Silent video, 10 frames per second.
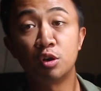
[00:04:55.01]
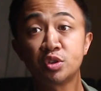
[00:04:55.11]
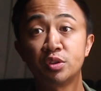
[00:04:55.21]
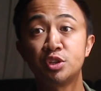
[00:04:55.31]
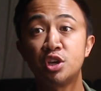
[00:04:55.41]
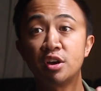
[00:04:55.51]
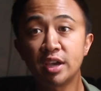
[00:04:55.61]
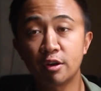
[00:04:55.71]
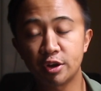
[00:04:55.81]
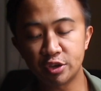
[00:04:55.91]
Also on the tongue
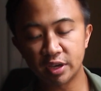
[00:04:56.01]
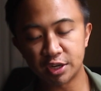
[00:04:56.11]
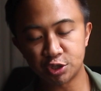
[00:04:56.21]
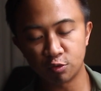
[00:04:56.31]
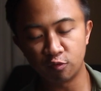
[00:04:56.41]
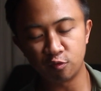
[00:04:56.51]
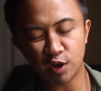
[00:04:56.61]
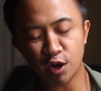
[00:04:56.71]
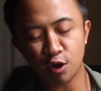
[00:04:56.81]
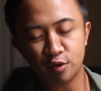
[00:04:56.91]
area, you got your
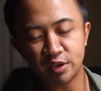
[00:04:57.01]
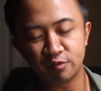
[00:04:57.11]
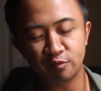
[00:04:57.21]
very,